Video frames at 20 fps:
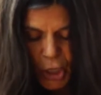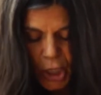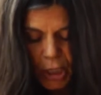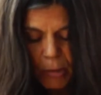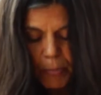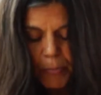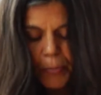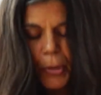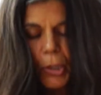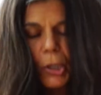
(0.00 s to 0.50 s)

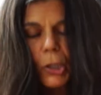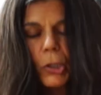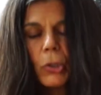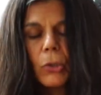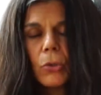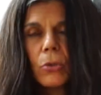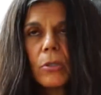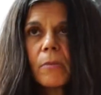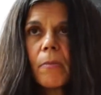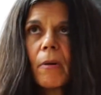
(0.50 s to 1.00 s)
she
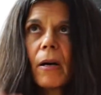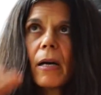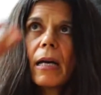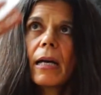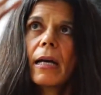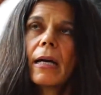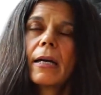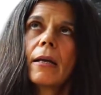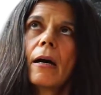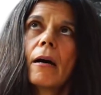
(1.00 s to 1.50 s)
pulls
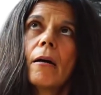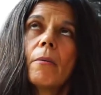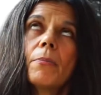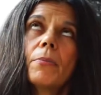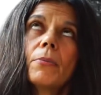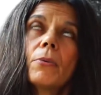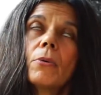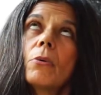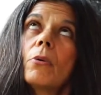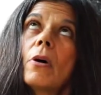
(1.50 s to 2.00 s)
my head
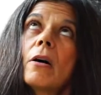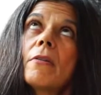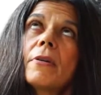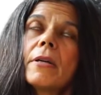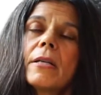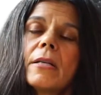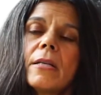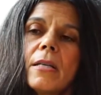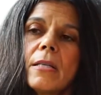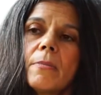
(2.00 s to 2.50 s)
up, or
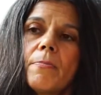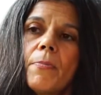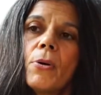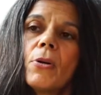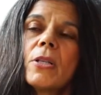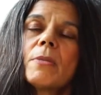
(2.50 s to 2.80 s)
whoever it is,